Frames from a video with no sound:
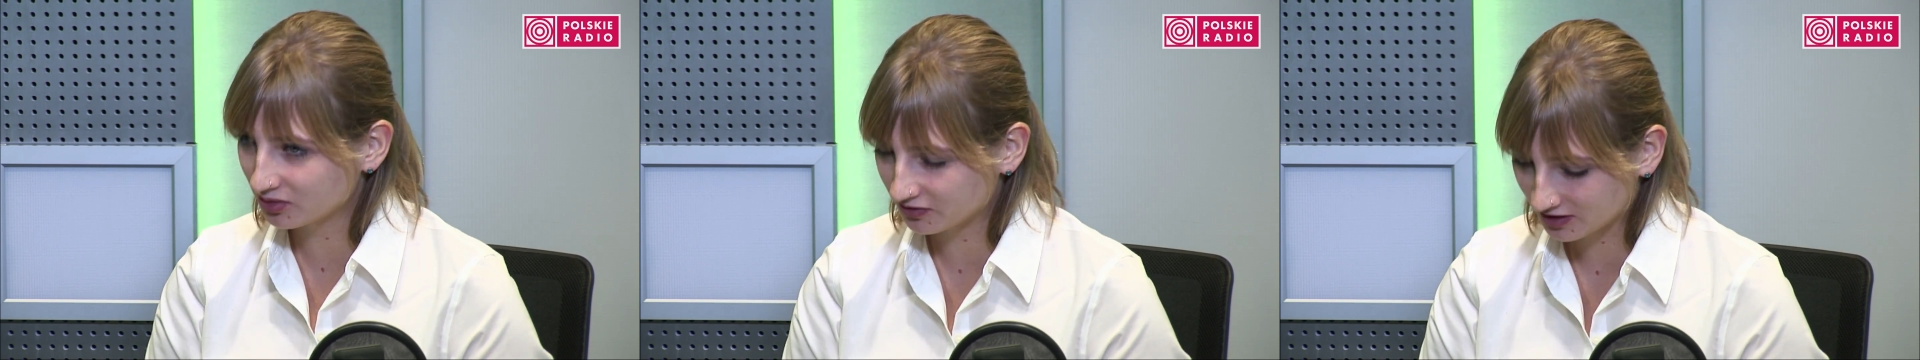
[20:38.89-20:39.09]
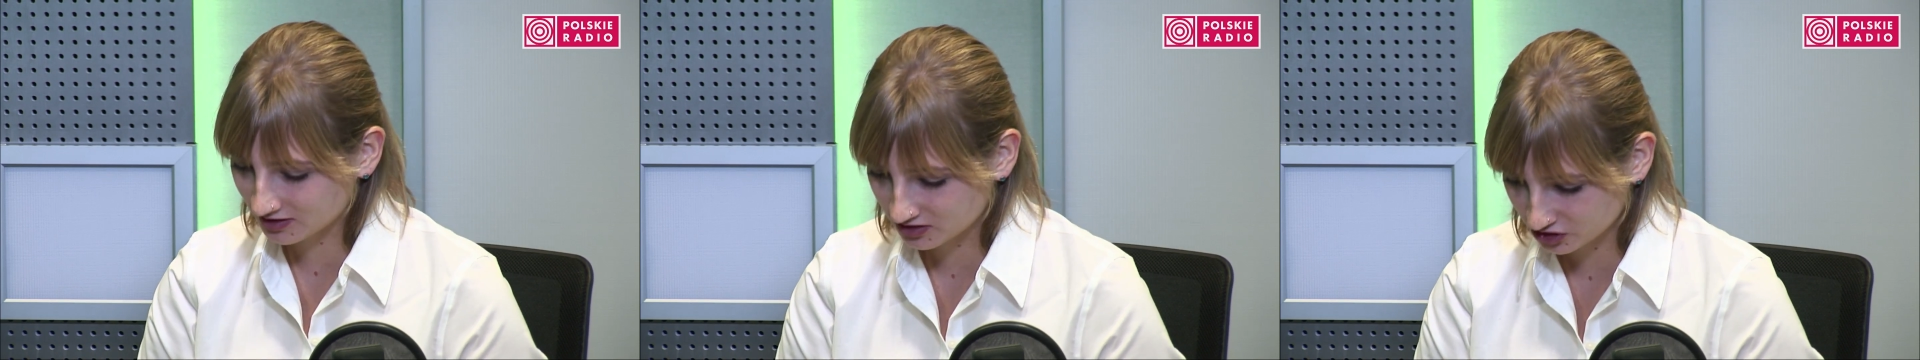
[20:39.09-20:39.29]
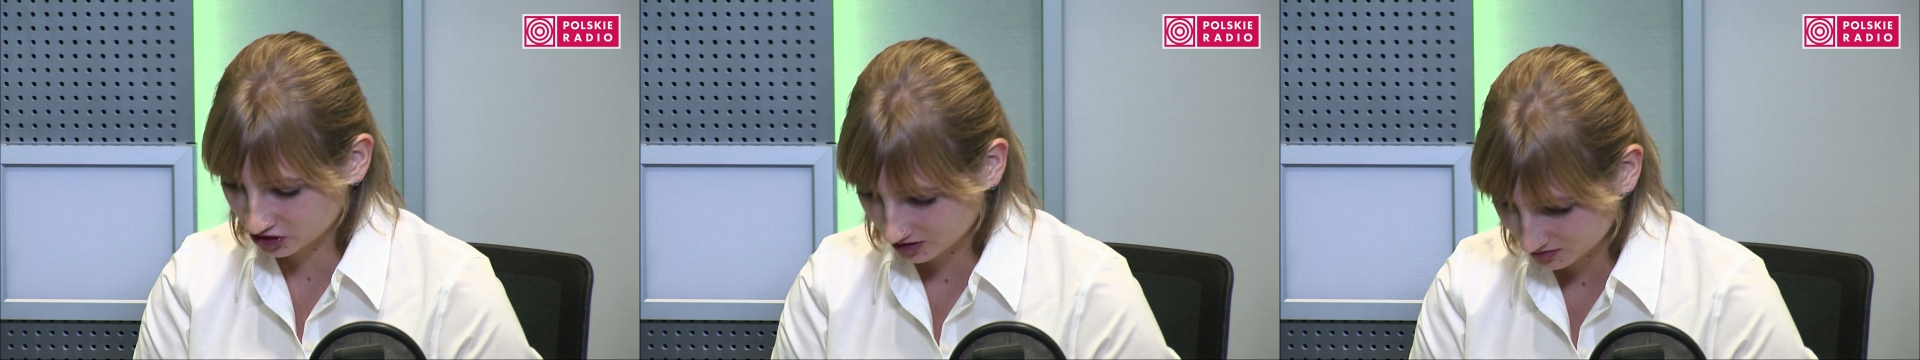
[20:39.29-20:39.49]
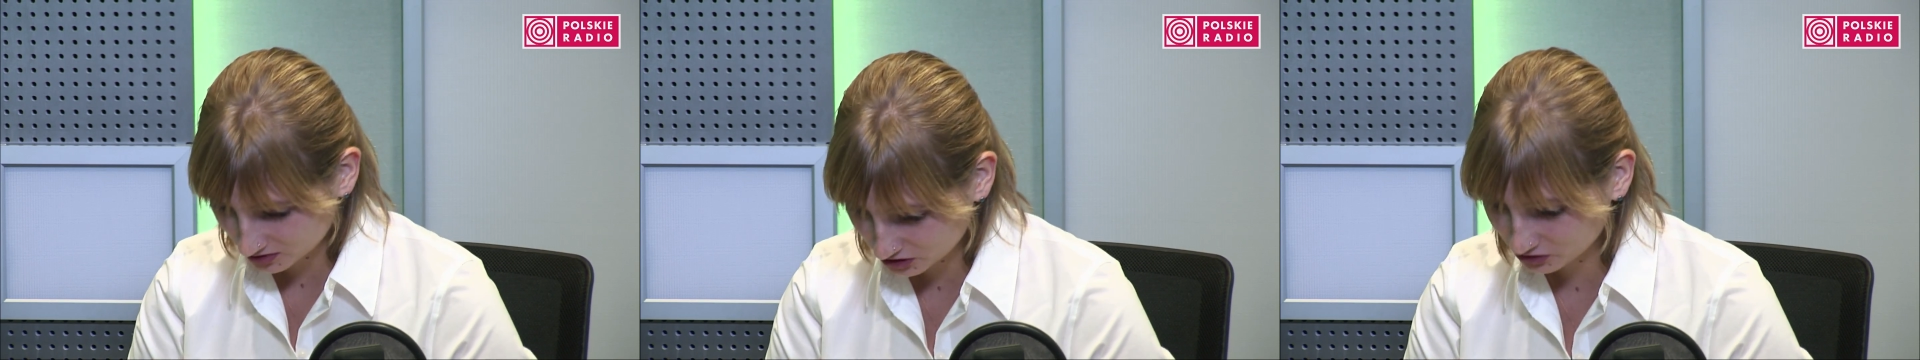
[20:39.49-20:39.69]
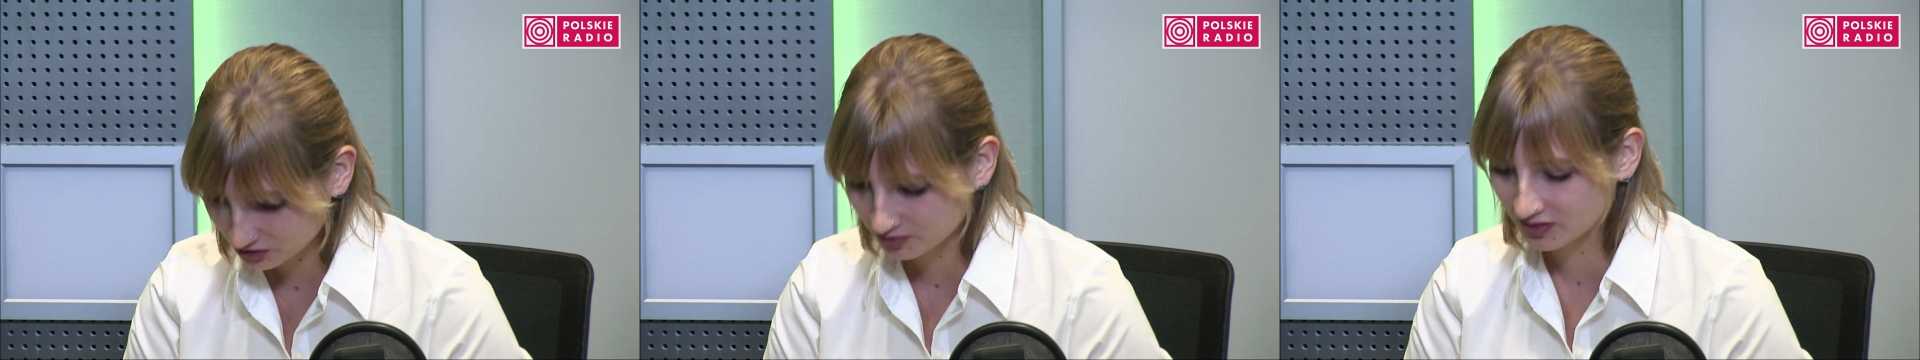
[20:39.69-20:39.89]
Professor
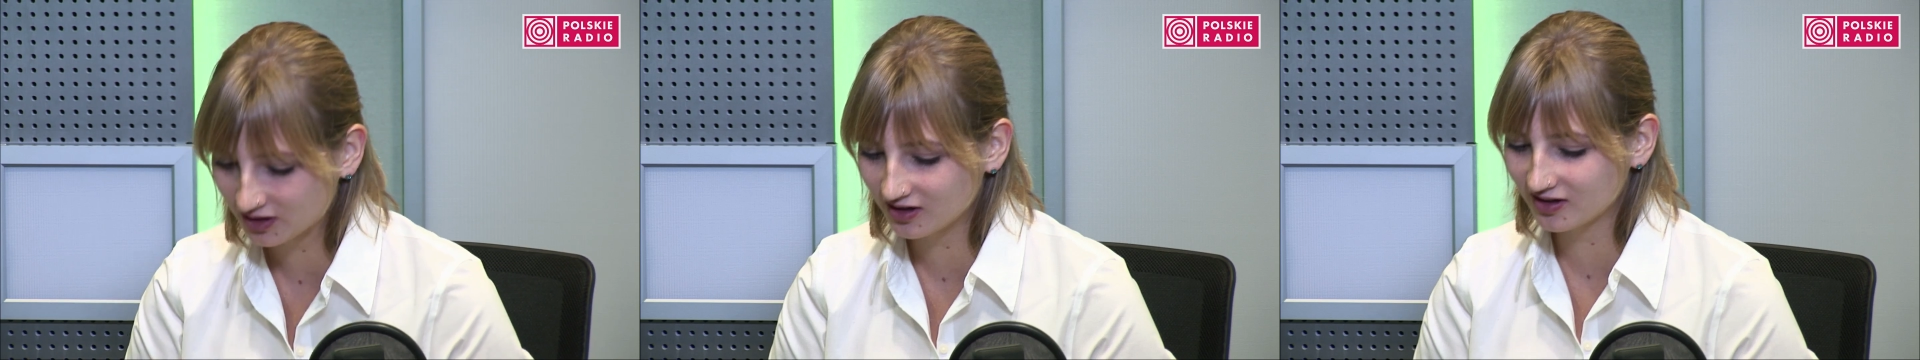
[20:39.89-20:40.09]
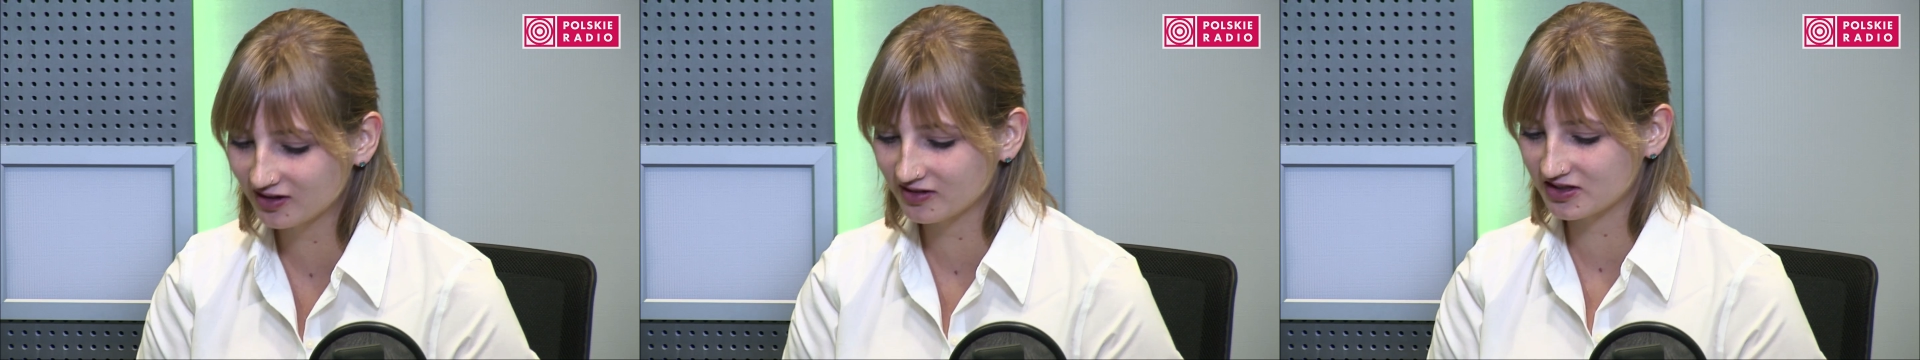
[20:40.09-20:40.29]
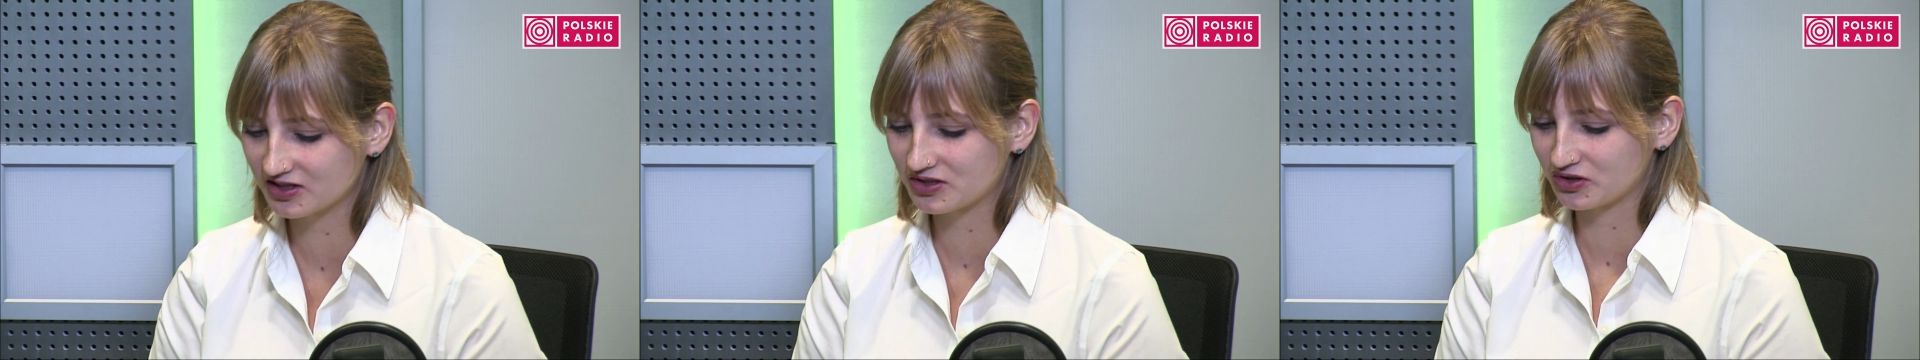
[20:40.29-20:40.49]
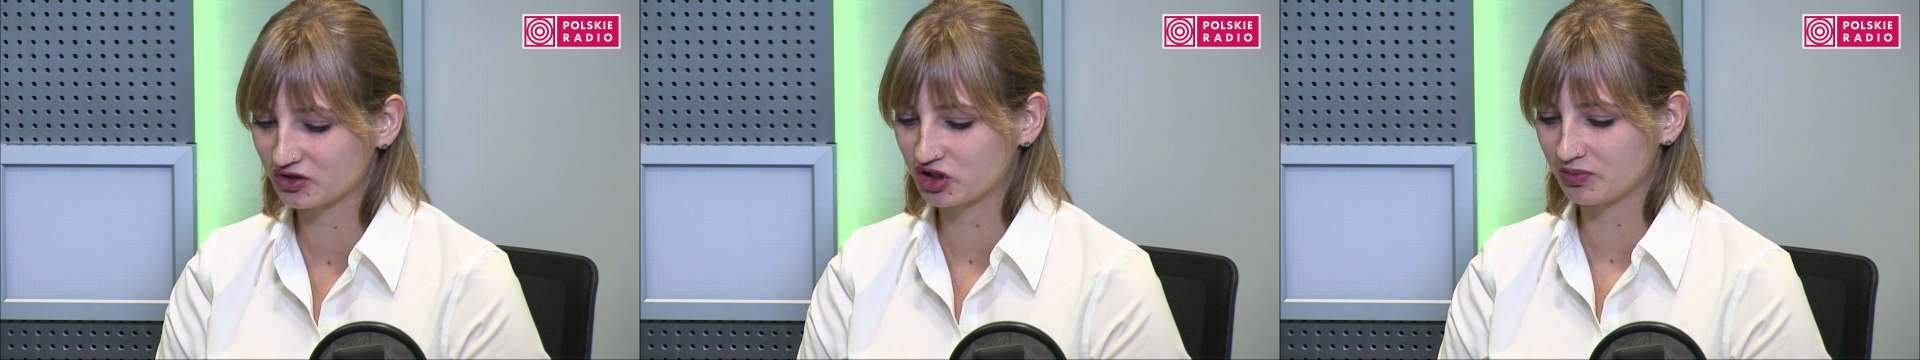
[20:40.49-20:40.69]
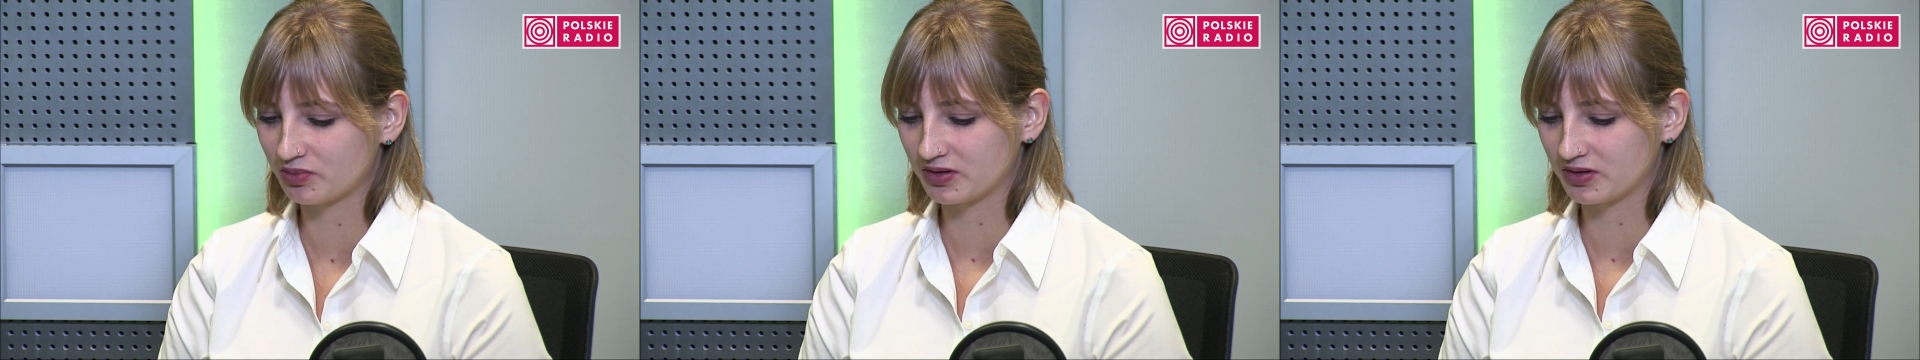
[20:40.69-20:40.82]
James Cooper, the Associate